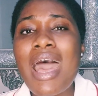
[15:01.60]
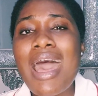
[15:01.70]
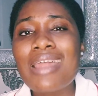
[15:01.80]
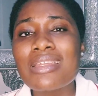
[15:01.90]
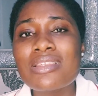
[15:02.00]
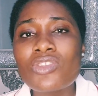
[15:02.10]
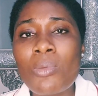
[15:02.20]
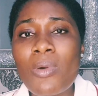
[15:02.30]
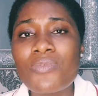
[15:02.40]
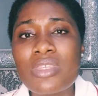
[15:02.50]
And
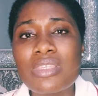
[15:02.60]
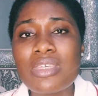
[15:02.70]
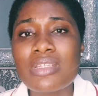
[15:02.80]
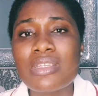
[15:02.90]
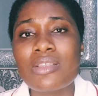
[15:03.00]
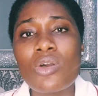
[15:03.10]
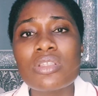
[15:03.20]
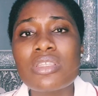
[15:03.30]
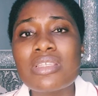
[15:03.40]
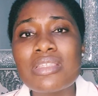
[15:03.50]
some of these things, it
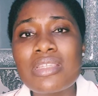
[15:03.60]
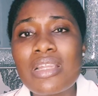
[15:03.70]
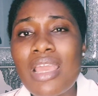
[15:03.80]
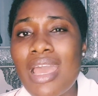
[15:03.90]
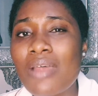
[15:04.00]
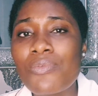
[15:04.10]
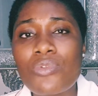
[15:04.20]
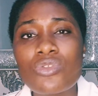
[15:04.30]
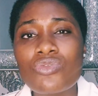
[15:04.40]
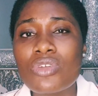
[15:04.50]
causes delay and
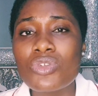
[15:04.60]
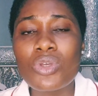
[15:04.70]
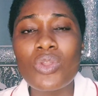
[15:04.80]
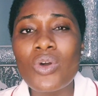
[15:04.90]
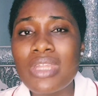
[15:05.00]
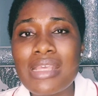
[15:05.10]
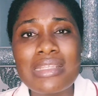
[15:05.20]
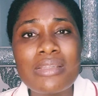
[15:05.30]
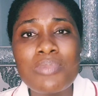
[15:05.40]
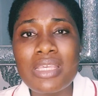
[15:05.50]
frustration.
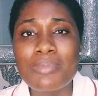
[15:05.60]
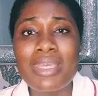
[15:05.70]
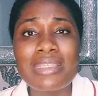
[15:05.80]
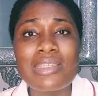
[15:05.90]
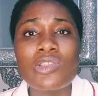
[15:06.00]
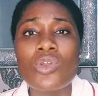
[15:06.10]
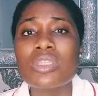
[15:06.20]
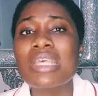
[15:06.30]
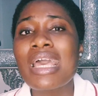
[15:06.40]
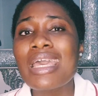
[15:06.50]
Honestly, placement is
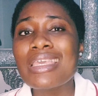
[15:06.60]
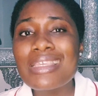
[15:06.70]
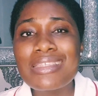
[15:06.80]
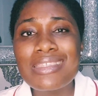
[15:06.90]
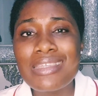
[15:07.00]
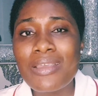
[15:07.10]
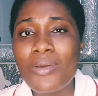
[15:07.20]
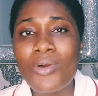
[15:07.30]
not easy.